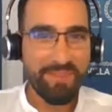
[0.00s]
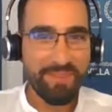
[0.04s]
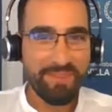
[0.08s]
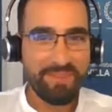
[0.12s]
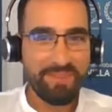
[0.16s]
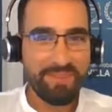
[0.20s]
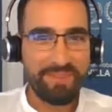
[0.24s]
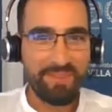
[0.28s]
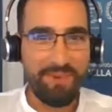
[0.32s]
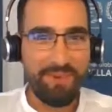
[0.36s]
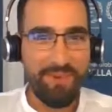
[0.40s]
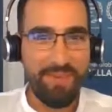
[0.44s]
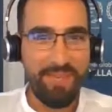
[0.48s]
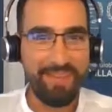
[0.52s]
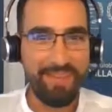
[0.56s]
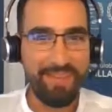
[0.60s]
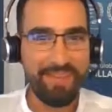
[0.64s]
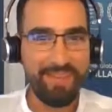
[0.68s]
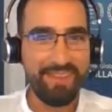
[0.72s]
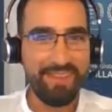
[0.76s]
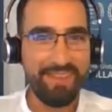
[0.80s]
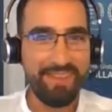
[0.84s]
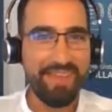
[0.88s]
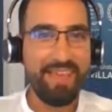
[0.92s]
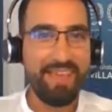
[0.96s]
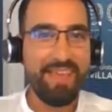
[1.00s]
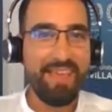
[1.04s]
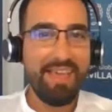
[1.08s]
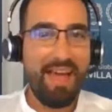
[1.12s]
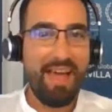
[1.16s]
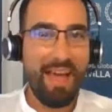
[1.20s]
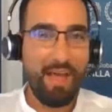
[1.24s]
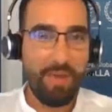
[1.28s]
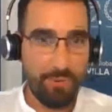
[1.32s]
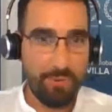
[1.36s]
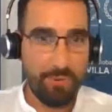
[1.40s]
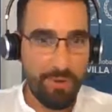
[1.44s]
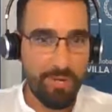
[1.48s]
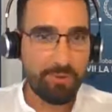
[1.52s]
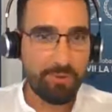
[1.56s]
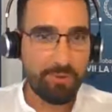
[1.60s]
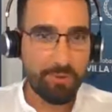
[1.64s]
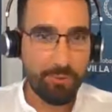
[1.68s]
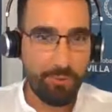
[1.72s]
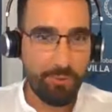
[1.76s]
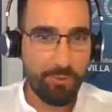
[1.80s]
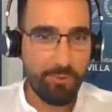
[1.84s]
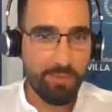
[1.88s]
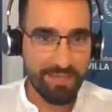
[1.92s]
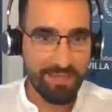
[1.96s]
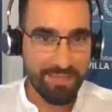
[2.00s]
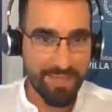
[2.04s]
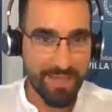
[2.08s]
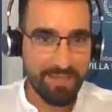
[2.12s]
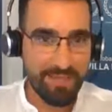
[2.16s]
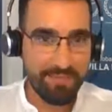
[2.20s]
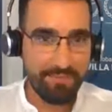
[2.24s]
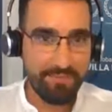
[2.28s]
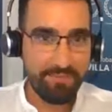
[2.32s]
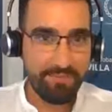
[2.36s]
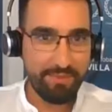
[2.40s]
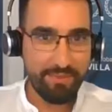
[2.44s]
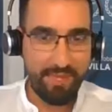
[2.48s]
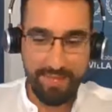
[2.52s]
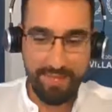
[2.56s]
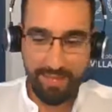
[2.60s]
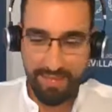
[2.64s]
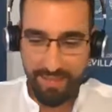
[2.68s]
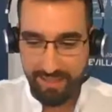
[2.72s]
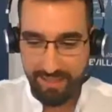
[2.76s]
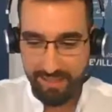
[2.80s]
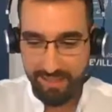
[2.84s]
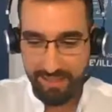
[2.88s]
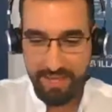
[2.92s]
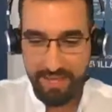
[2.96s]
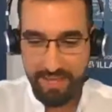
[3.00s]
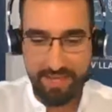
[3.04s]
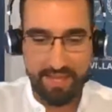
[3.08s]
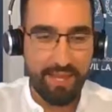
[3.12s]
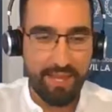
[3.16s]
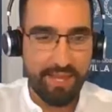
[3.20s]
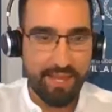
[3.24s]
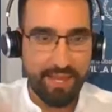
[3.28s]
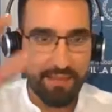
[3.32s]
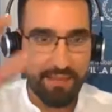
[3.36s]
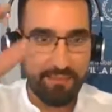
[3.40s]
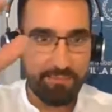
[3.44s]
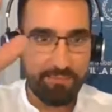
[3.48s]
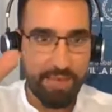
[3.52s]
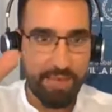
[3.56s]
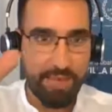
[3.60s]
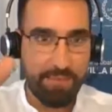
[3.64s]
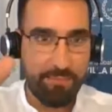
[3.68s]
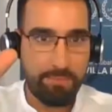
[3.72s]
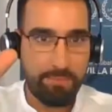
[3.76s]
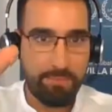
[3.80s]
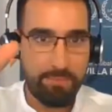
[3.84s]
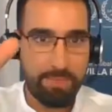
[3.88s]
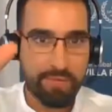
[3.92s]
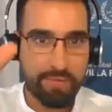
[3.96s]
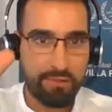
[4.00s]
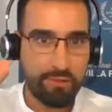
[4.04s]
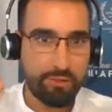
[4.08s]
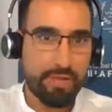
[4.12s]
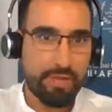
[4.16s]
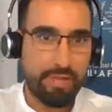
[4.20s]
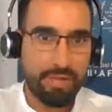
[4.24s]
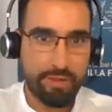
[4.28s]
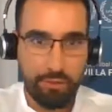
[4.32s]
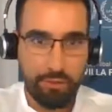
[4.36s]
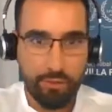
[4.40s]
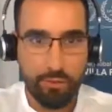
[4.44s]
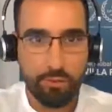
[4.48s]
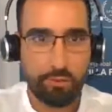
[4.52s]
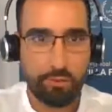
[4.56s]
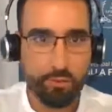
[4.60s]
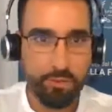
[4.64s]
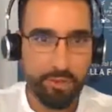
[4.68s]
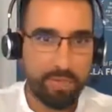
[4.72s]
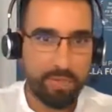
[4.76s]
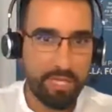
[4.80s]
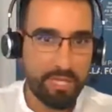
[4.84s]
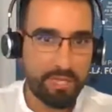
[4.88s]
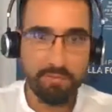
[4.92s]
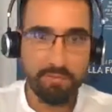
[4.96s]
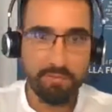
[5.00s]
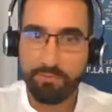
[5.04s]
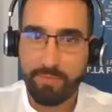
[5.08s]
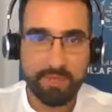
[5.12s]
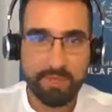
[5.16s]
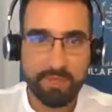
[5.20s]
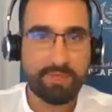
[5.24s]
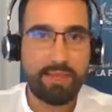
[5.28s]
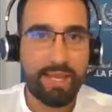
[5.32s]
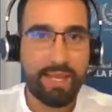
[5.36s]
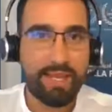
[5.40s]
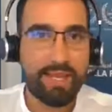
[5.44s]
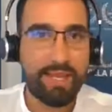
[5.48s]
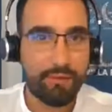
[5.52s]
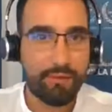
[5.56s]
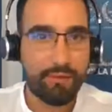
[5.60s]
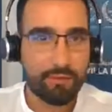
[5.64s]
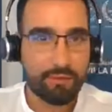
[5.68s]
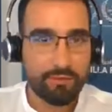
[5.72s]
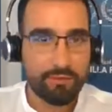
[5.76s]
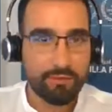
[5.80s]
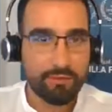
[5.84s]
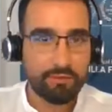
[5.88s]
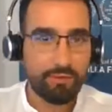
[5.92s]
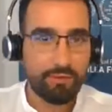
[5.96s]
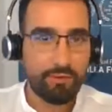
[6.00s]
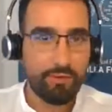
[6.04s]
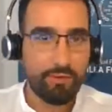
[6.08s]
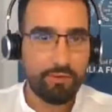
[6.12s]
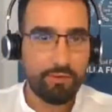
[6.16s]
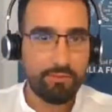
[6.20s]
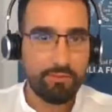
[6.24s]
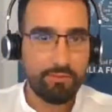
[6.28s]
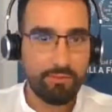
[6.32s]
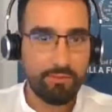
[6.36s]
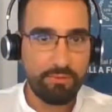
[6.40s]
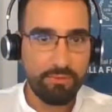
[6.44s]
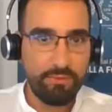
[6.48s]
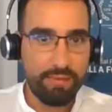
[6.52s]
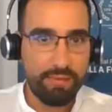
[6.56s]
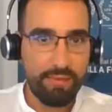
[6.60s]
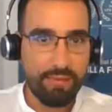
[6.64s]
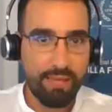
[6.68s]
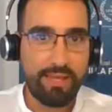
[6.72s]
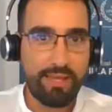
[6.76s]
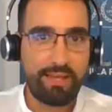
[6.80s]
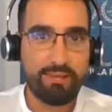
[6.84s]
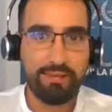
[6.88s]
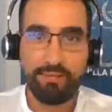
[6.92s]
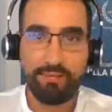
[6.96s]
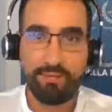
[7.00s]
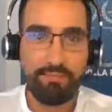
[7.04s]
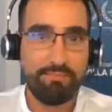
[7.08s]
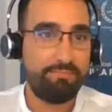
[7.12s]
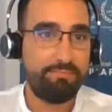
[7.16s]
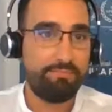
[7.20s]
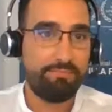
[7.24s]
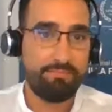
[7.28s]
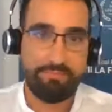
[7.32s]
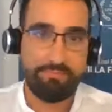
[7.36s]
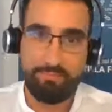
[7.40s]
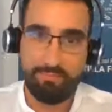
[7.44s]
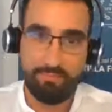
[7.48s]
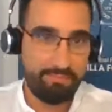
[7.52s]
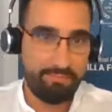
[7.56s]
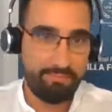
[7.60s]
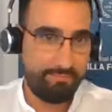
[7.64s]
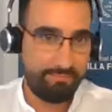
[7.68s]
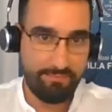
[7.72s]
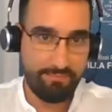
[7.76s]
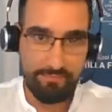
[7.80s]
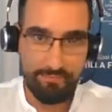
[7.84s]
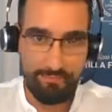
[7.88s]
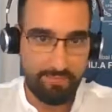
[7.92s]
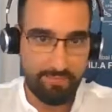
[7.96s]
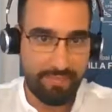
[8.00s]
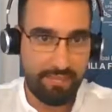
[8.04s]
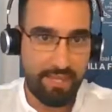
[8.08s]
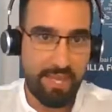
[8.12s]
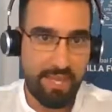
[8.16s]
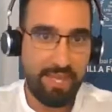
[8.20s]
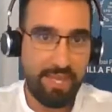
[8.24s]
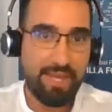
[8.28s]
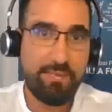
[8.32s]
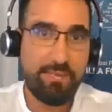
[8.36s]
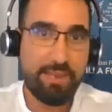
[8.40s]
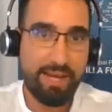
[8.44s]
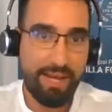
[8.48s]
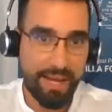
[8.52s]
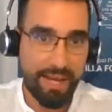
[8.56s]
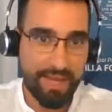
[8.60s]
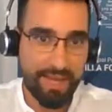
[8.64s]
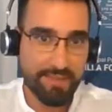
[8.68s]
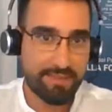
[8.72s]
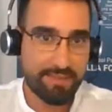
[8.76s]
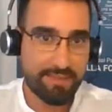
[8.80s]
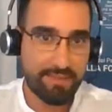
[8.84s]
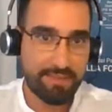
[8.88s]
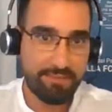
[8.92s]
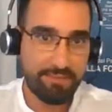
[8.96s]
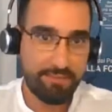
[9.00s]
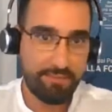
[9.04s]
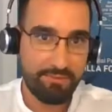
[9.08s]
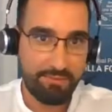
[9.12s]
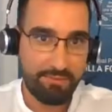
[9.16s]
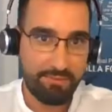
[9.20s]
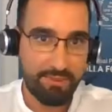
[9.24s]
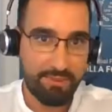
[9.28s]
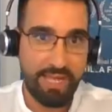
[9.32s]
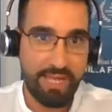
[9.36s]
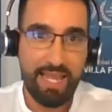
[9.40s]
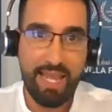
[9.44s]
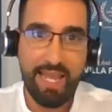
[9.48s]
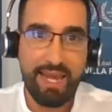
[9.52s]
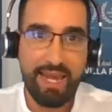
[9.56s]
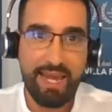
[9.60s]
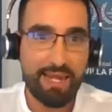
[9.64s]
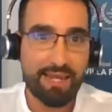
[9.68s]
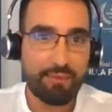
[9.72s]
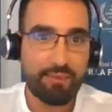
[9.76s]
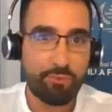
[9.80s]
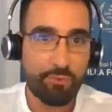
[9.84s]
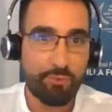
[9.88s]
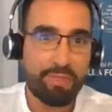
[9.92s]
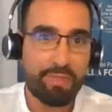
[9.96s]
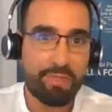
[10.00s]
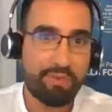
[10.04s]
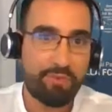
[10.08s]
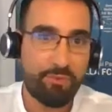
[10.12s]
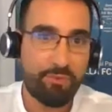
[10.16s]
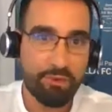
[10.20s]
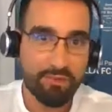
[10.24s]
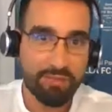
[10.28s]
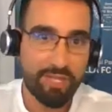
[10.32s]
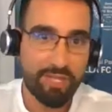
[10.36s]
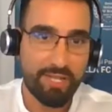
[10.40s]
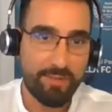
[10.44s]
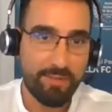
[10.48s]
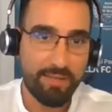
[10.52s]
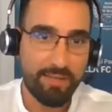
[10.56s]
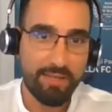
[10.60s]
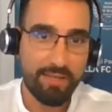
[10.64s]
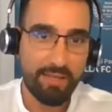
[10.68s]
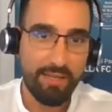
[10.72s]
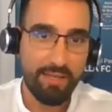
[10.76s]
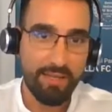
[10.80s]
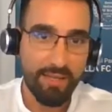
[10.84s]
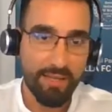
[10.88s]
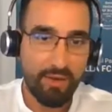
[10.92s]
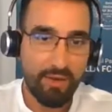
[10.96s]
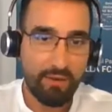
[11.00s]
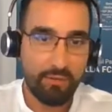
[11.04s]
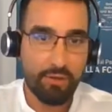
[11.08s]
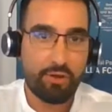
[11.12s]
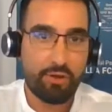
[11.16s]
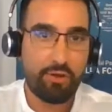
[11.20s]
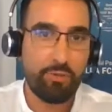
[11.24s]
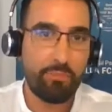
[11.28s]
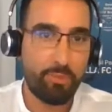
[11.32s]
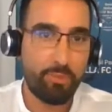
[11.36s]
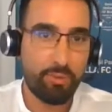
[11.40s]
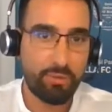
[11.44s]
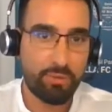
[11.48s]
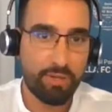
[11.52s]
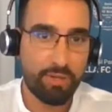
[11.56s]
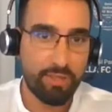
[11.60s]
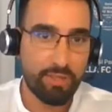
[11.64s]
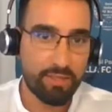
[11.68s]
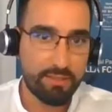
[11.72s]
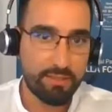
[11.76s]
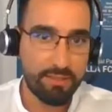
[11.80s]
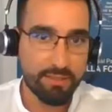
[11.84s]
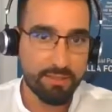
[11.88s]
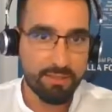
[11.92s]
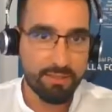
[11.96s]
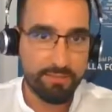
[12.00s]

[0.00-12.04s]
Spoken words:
So I wish to do the same, like click a button and go to the beach, but I cannot, you know. And they even less. They are 24/7 on the computers.